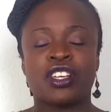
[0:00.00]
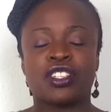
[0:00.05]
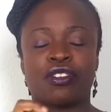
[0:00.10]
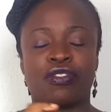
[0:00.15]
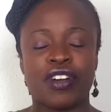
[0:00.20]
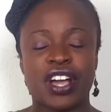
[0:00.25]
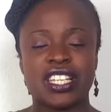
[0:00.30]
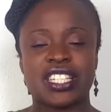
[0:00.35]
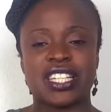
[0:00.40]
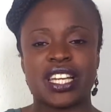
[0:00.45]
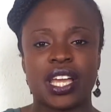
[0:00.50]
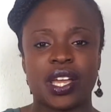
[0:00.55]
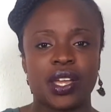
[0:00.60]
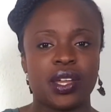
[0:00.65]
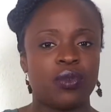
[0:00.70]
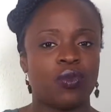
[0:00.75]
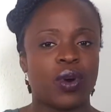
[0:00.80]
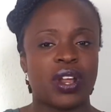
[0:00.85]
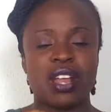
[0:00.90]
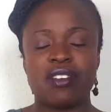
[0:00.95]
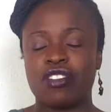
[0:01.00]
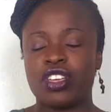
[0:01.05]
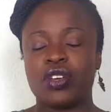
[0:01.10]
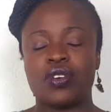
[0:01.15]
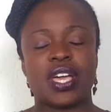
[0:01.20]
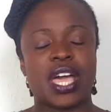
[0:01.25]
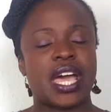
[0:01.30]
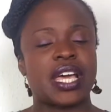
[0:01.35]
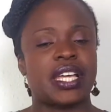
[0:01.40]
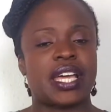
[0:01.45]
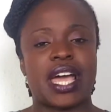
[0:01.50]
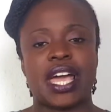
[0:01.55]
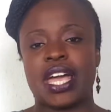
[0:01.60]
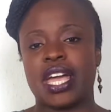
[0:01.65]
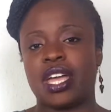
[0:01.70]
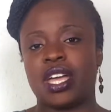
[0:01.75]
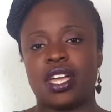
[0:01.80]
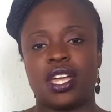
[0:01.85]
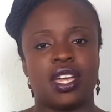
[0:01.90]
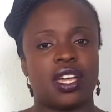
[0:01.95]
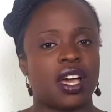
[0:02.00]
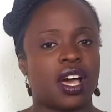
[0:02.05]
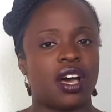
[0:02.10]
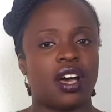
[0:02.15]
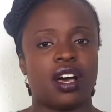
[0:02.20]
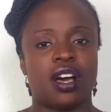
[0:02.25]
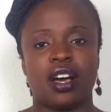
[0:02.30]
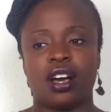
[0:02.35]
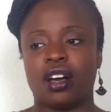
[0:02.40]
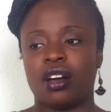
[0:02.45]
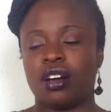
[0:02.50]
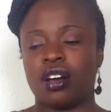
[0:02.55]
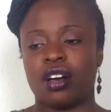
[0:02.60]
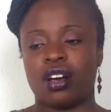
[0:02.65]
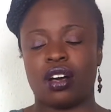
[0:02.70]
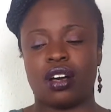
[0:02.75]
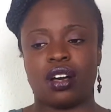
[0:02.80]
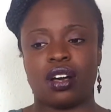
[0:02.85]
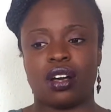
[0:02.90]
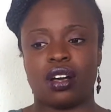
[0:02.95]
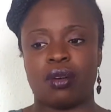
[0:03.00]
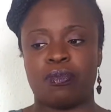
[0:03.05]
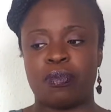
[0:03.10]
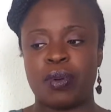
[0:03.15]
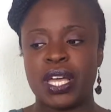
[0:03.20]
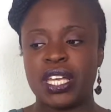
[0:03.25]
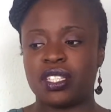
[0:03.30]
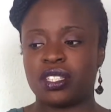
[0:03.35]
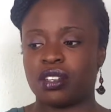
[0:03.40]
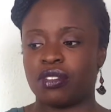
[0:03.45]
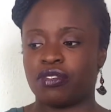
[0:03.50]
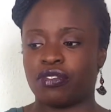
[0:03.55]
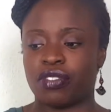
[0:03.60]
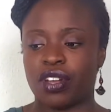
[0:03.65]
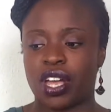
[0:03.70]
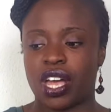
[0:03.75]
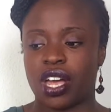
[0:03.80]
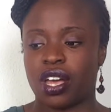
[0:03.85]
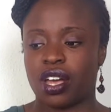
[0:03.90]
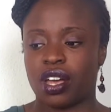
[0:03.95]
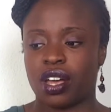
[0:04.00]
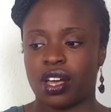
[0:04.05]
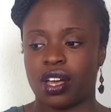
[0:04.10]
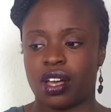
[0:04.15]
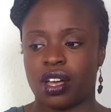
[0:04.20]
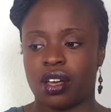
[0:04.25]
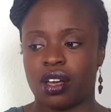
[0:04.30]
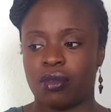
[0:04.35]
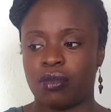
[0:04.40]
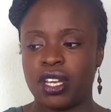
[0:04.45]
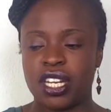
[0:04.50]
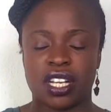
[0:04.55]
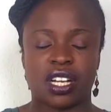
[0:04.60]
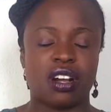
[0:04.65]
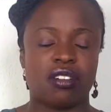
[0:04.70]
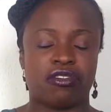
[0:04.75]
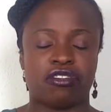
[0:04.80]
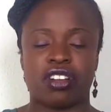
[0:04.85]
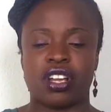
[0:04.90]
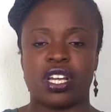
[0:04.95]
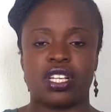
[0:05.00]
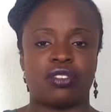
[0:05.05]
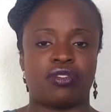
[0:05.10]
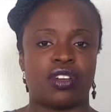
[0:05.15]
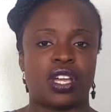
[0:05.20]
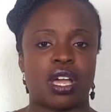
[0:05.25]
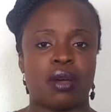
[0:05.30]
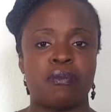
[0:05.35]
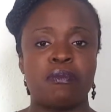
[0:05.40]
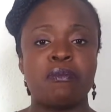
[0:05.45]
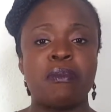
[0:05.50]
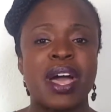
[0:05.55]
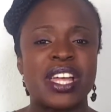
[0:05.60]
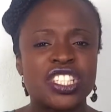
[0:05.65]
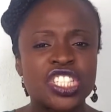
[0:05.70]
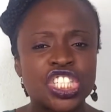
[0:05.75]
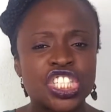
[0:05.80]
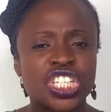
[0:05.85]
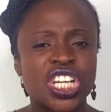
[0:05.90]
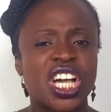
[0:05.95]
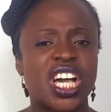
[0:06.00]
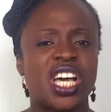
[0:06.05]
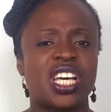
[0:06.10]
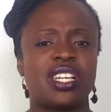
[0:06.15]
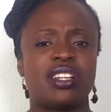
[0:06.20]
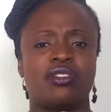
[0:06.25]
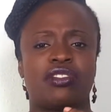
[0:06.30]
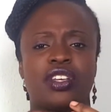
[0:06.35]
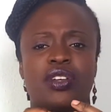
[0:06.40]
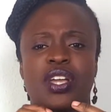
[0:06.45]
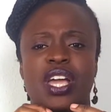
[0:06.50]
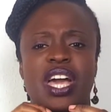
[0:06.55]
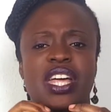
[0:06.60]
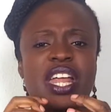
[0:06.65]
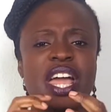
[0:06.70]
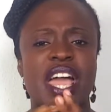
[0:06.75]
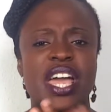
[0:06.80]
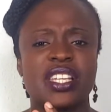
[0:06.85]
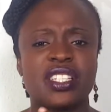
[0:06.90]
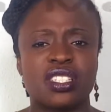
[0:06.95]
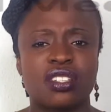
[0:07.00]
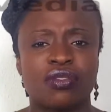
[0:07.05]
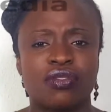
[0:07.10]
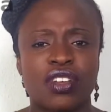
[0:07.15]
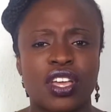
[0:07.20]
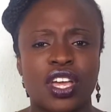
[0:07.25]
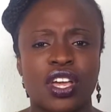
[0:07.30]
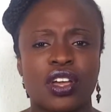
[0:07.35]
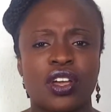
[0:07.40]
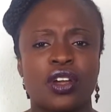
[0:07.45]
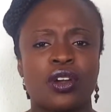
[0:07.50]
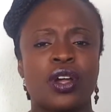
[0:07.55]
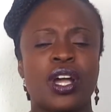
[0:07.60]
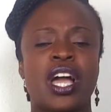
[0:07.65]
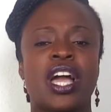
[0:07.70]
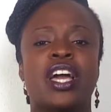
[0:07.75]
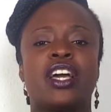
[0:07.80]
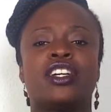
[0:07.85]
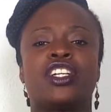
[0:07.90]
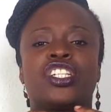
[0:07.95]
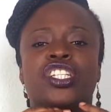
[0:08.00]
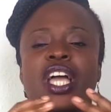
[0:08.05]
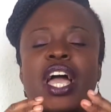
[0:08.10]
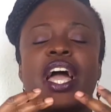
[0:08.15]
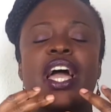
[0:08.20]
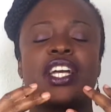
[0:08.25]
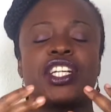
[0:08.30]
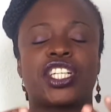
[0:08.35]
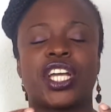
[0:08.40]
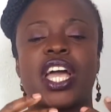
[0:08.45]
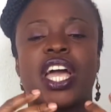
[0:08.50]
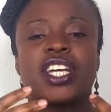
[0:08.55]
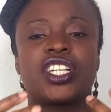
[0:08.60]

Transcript: So firstly, whenever you get a piece of media coverage, if you get a mention, if you get an interview, share.